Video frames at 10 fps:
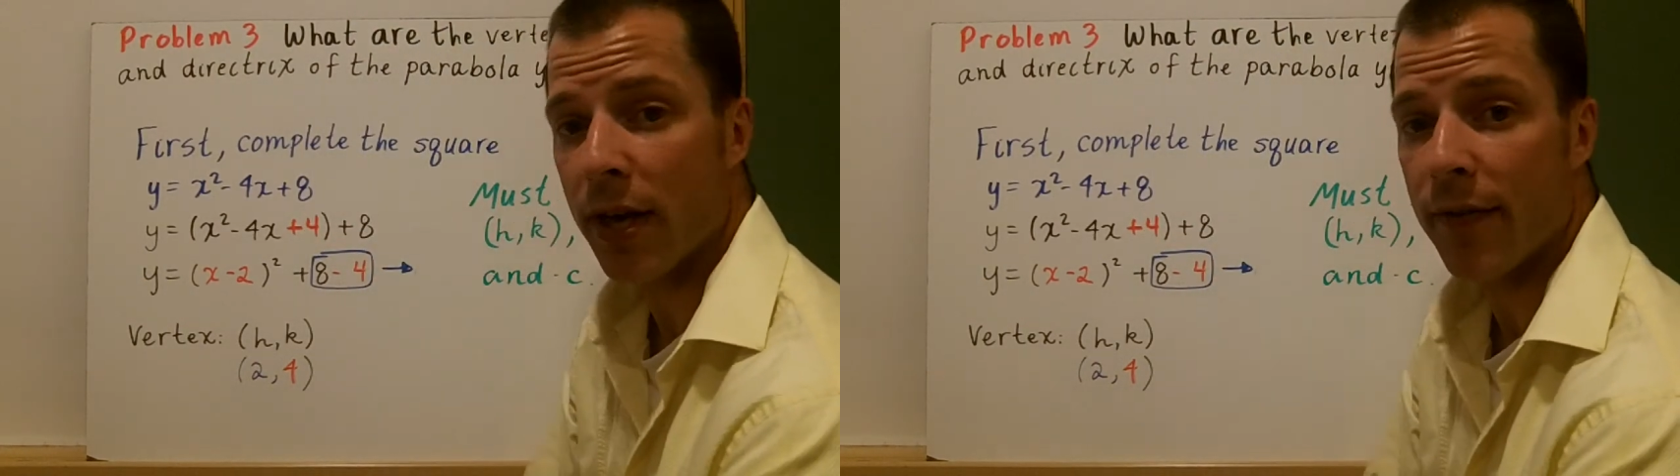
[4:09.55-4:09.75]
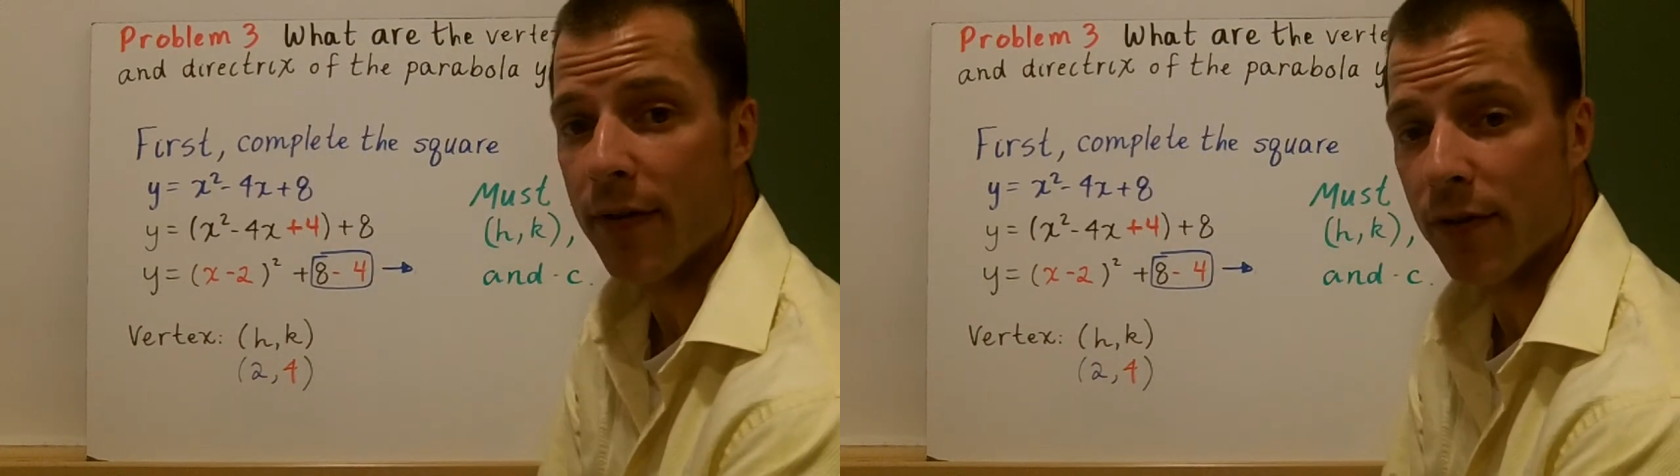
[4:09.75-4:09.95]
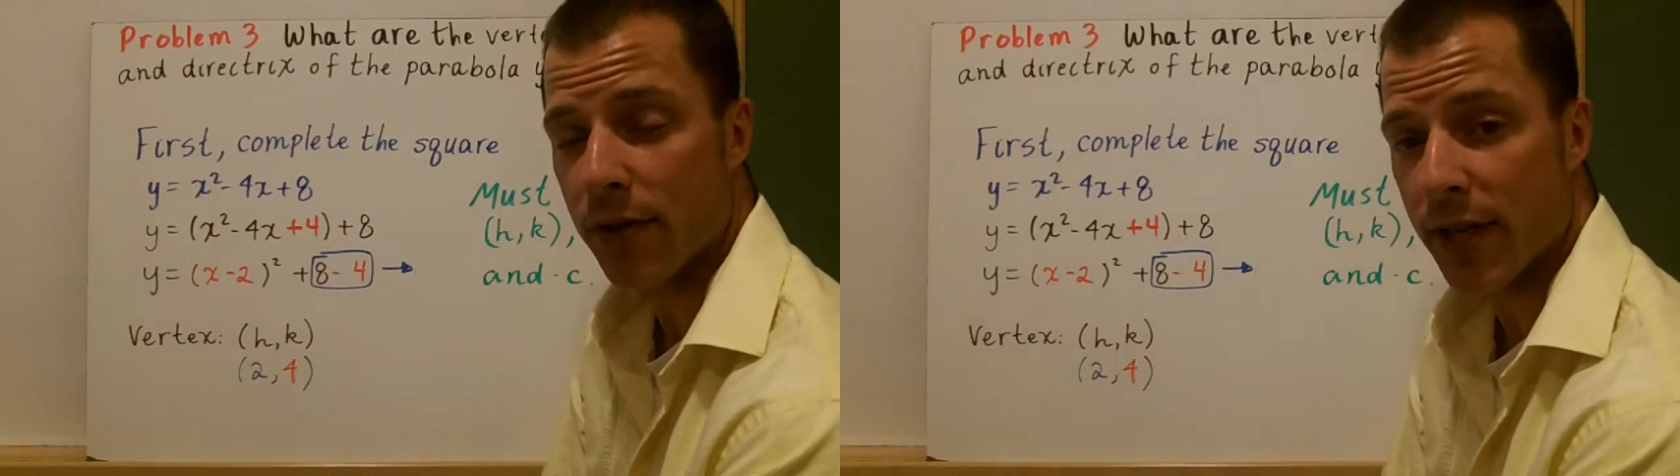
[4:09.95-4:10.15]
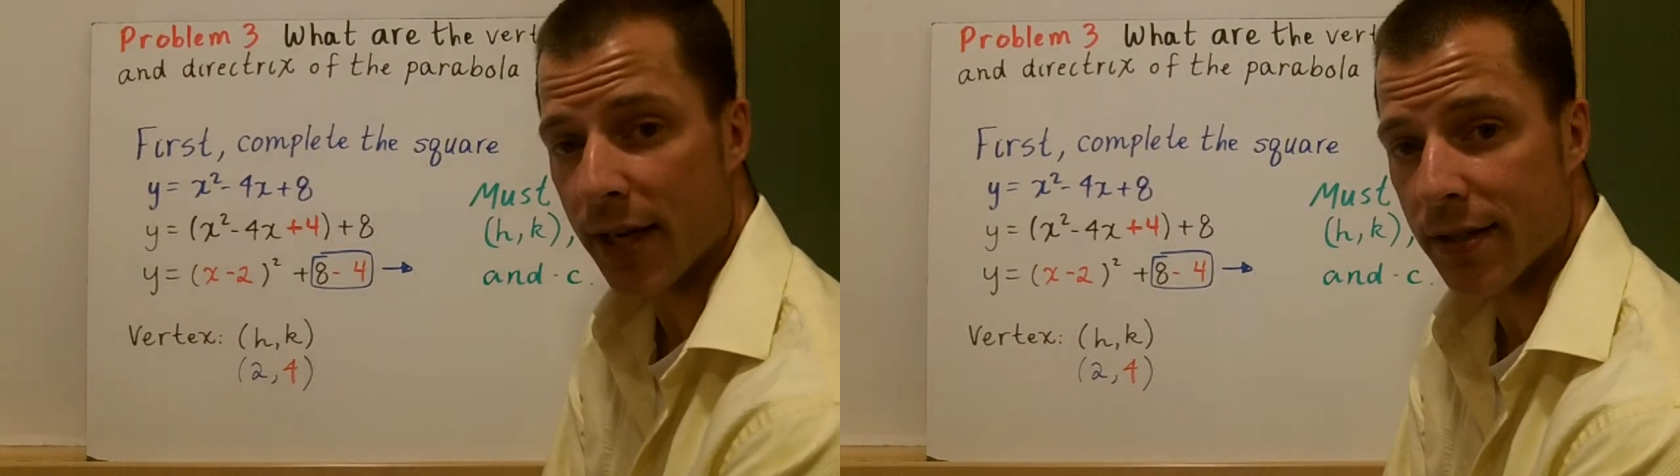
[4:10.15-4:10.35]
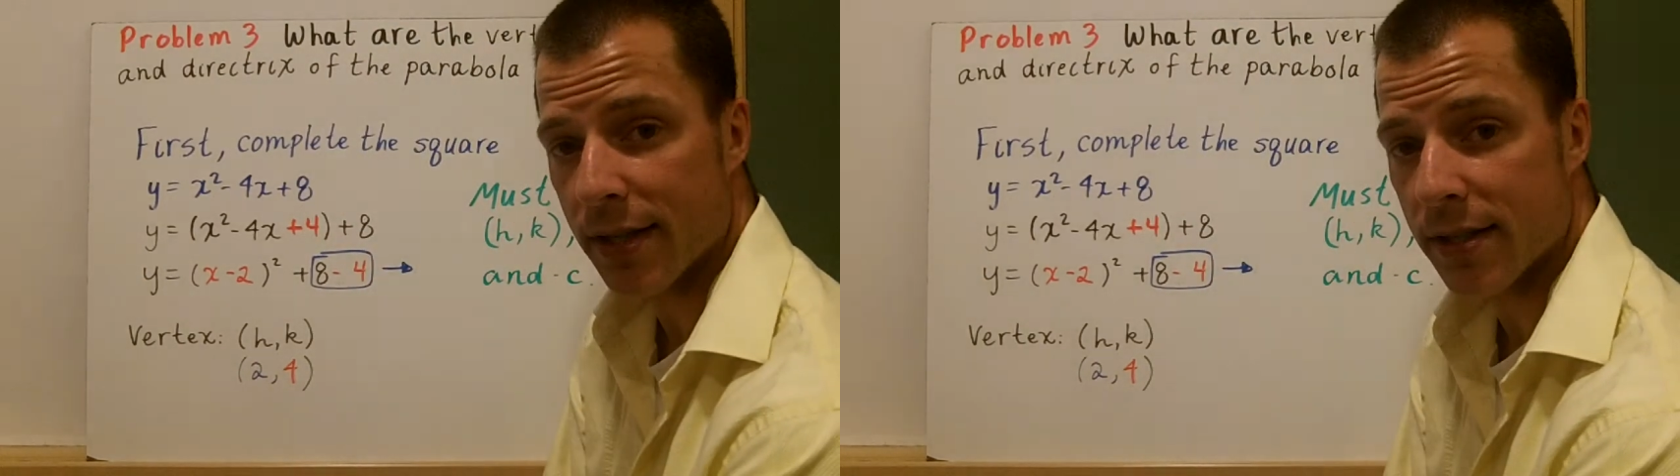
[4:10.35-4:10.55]
have a
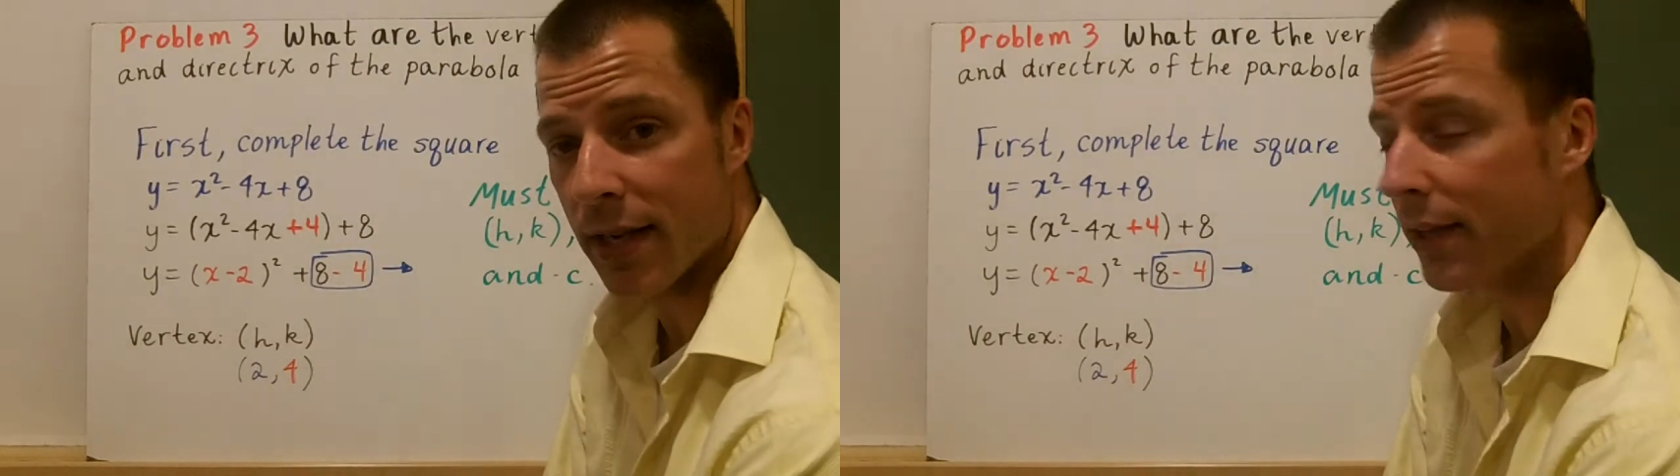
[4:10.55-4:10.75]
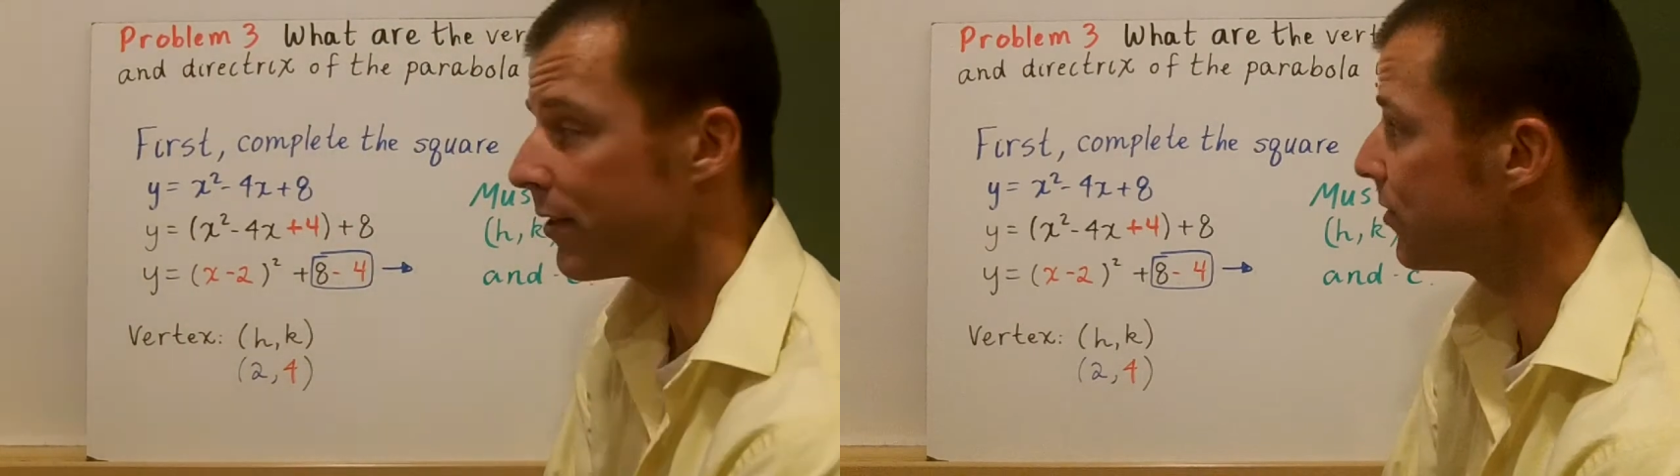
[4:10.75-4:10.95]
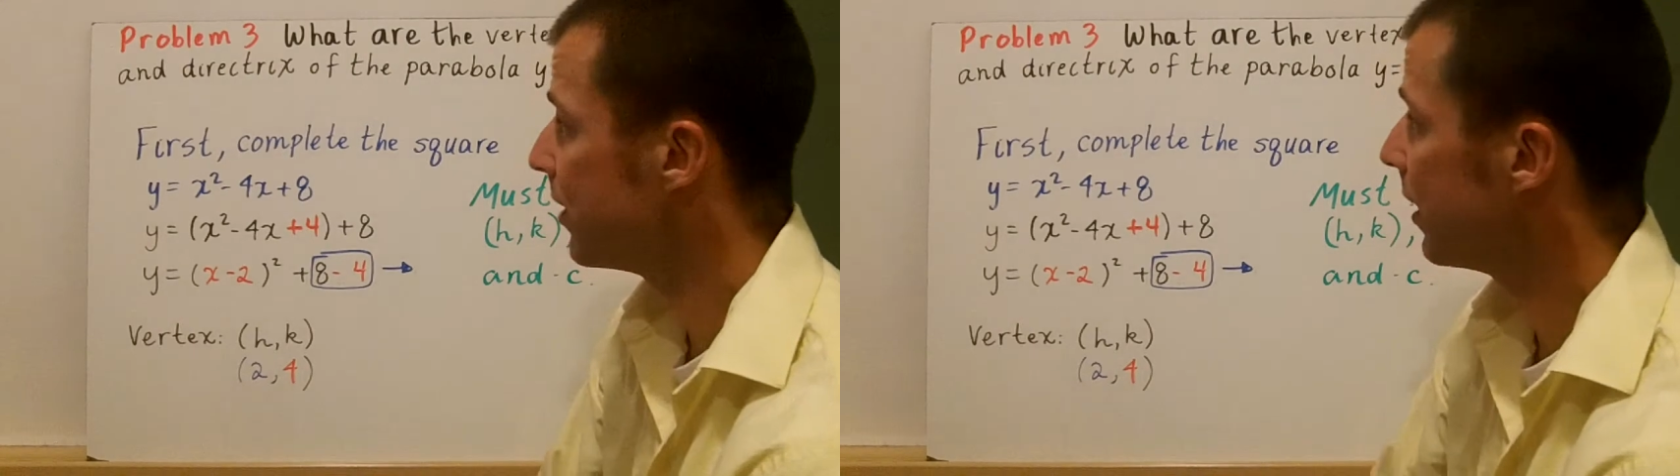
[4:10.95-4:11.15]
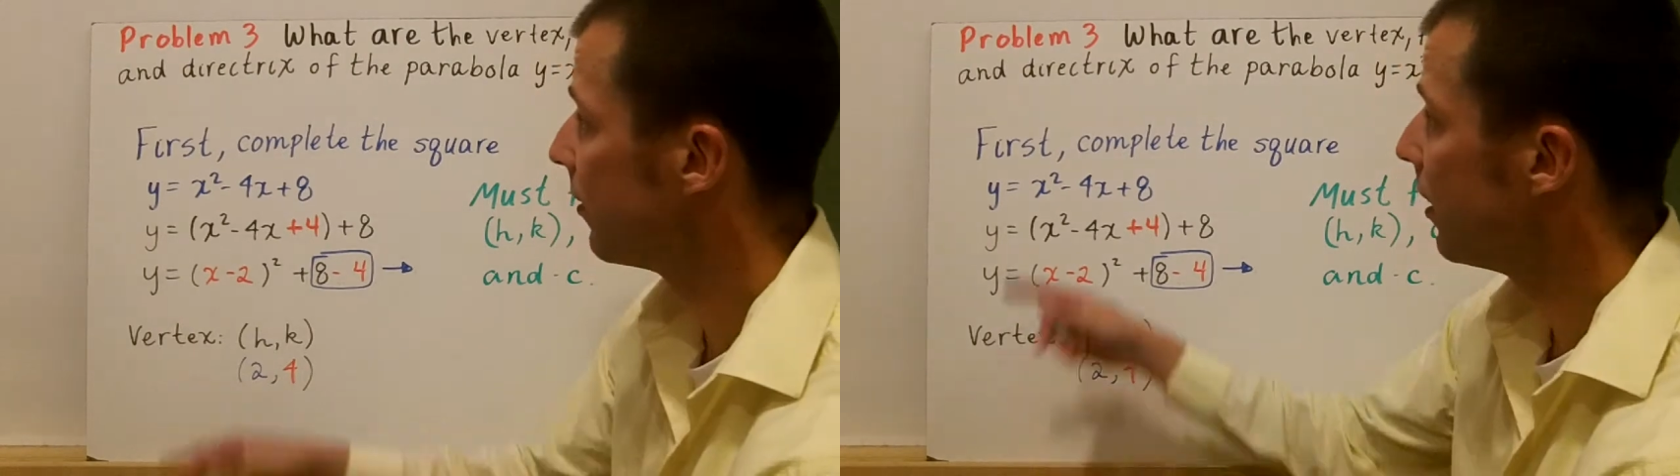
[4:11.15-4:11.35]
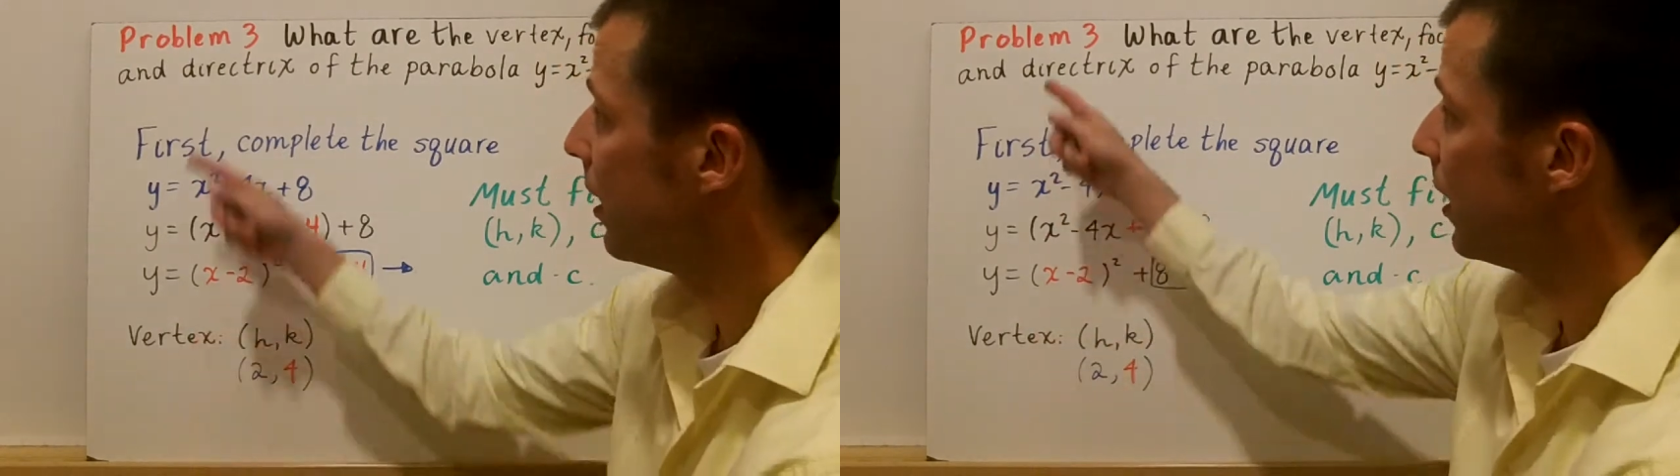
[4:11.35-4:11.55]
vertex that's not the center.